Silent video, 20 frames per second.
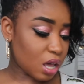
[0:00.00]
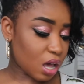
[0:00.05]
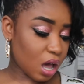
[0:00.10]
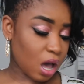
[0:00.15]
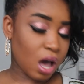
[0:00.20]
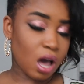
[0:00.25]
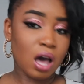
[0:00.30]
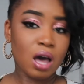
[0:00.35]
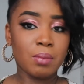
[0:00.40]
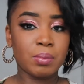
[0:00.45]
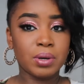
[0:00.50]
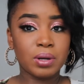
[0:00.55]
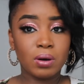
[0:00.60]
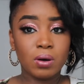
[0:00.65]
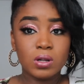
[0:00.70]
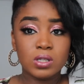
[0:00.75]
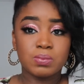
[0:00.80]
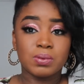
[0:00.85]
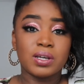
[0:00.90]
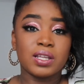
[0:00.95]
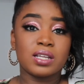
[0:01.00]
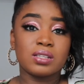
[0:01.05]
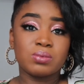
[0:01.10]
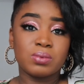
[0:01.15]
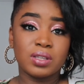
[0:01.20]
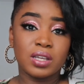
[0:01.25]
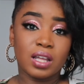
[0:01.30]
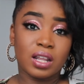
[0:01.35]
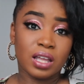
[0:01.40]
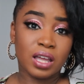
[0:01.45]
But ultimately, that's
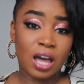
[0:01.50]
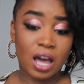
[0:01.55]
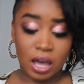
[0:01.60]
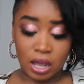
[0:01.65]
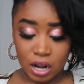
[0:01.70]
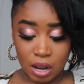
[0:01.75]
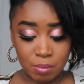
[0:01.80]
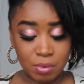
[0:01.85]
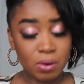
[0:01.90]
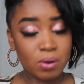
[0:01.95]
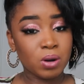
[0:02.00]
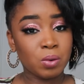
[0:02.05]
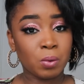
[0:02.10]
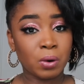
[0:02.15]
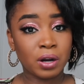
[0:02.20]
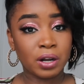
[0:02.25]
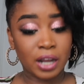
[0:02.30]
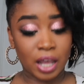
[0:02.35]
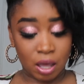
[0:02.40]
really all I got. I'm gonna go to work